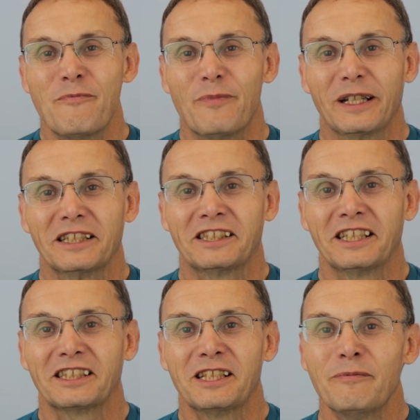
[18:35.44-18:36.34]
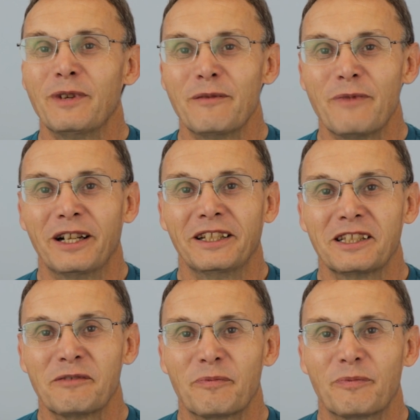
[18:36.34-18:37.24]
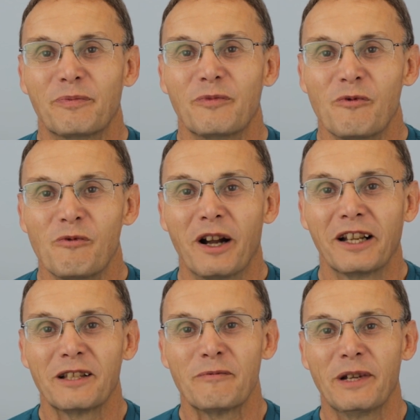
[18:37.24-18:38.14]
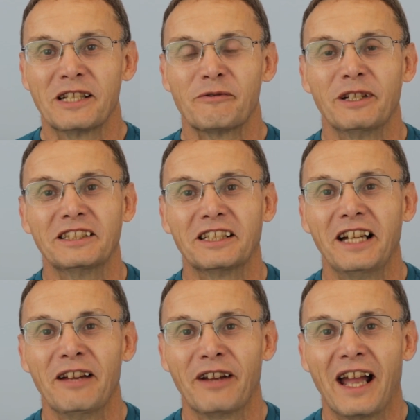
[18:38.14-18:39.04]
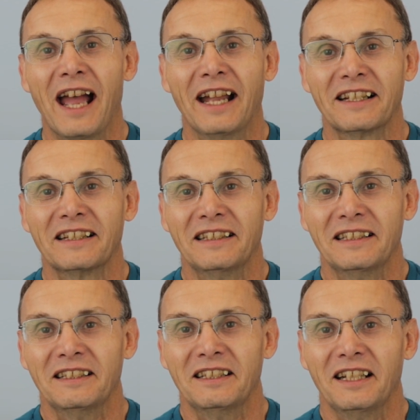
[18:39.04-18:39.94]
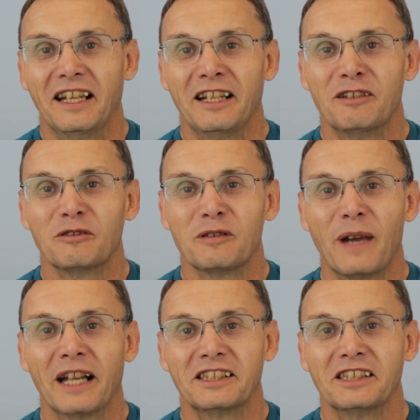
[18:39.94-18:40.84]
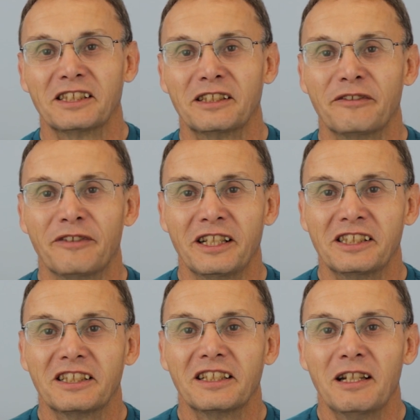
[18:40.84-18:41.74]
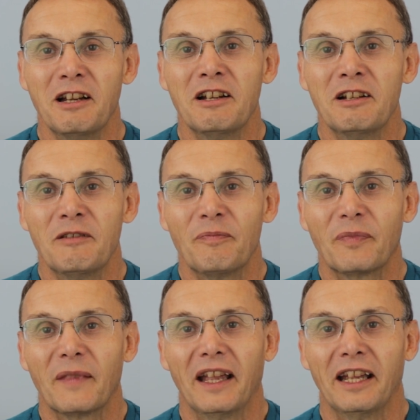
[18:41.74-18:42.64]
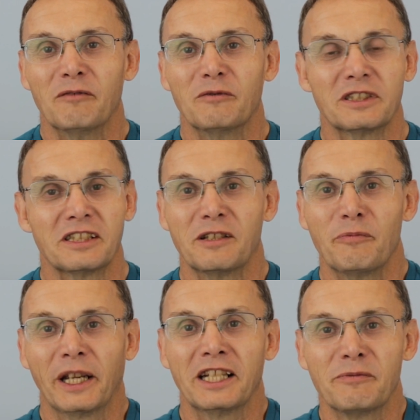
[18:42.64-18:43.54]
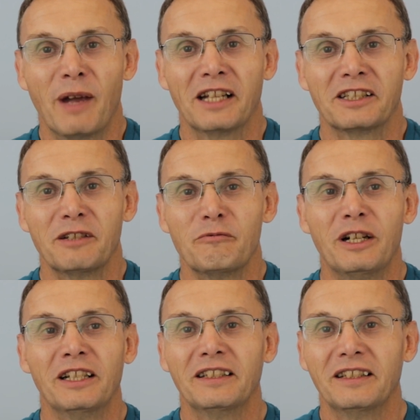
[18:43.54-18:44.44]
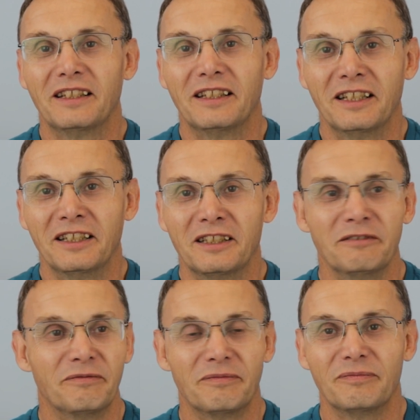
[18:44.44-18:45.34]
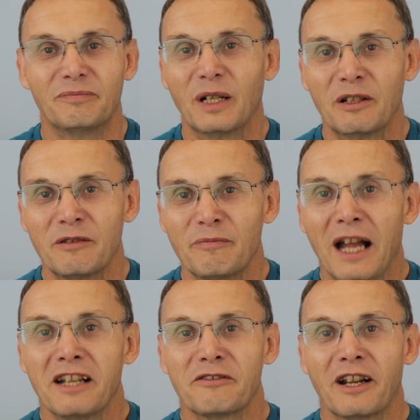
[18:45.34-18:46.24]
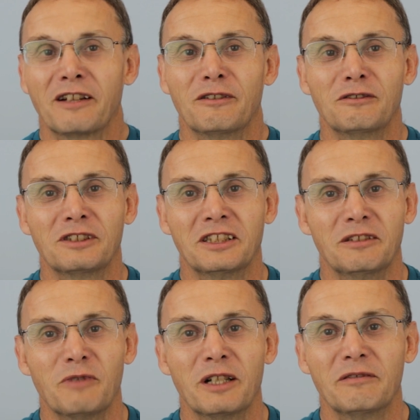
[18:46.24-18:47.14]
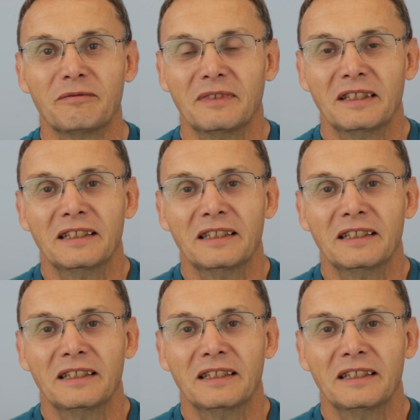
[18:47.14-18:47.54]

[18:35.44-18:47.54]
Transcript: but it sticks in my mind as one of the best wins I ever had in all the matches I fished. It wasn't the biggest match I won, and I've broken match records and won